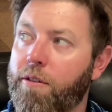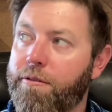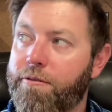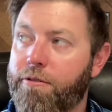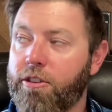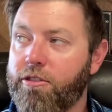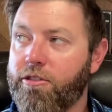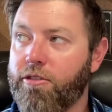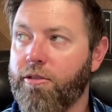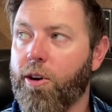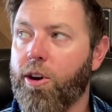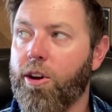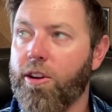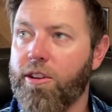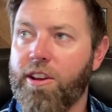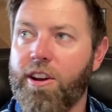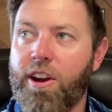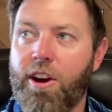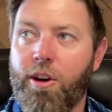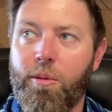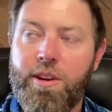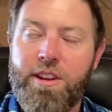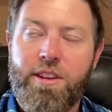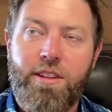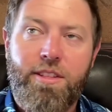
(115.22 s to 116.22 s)
Well, first of all, you
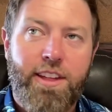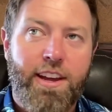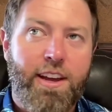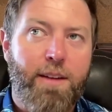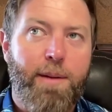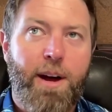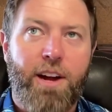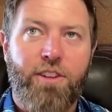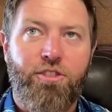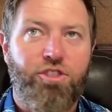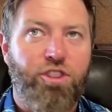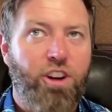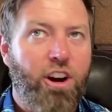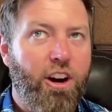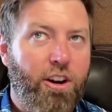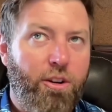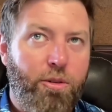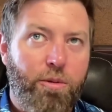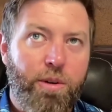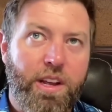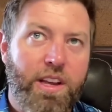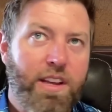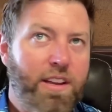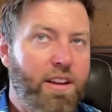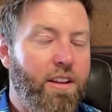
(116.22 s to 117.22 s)
know, when you think about
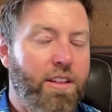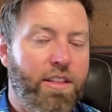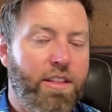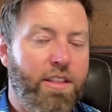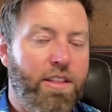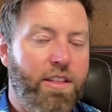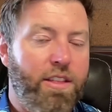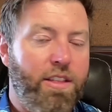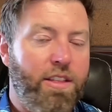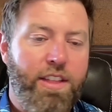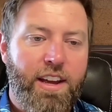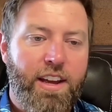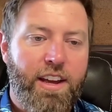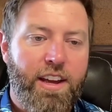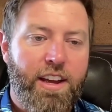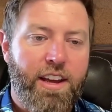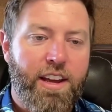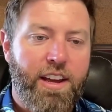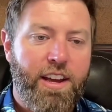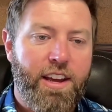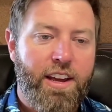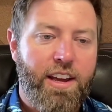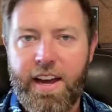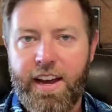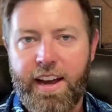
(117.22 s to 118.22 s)
Shark Week, you think
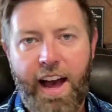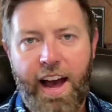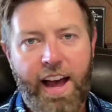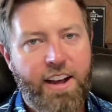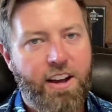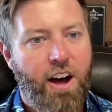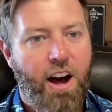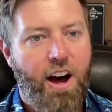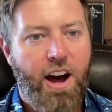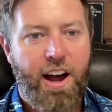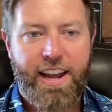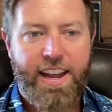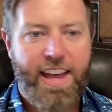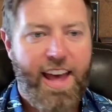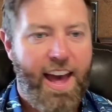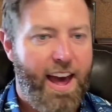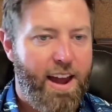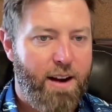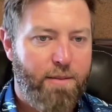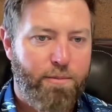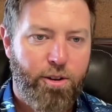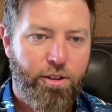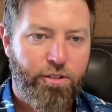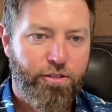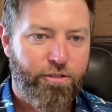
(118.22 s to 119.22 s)
of the big iconic
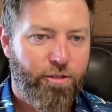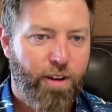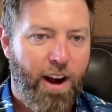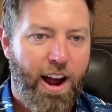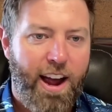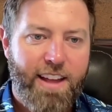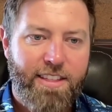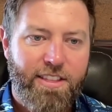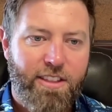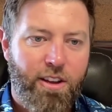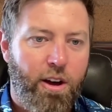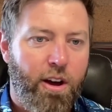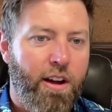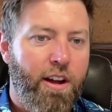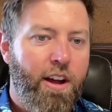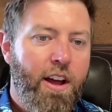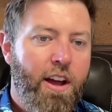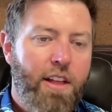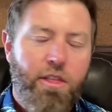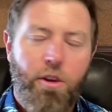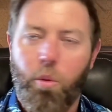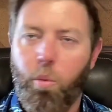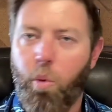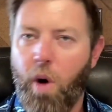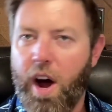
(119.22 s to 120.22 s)
animals, right? The
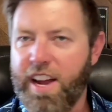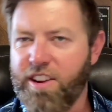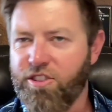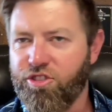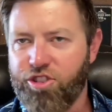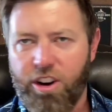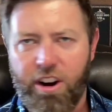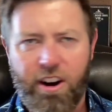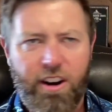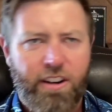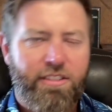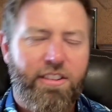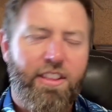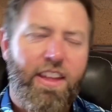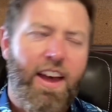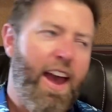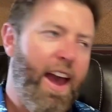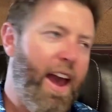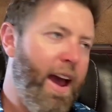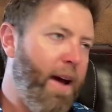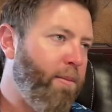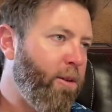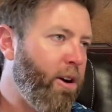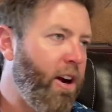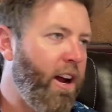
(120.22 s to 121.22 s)
the white sharks and the
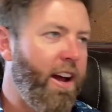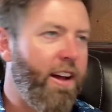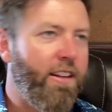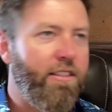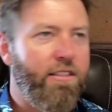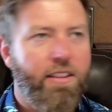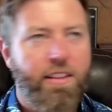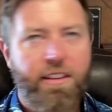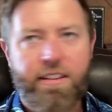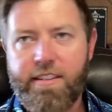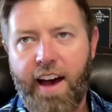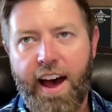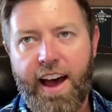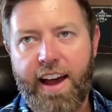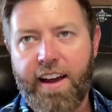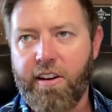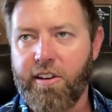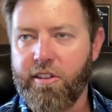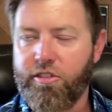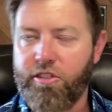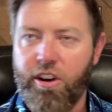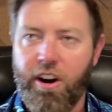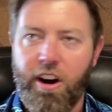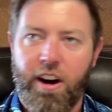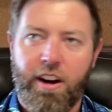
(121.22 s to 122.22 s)
hammerheads and the
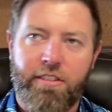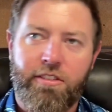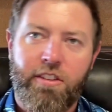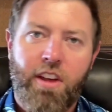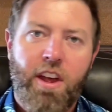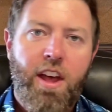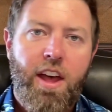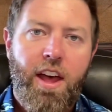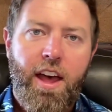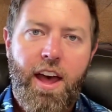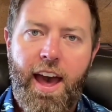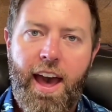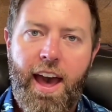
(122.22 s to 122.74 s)
tiger sharks.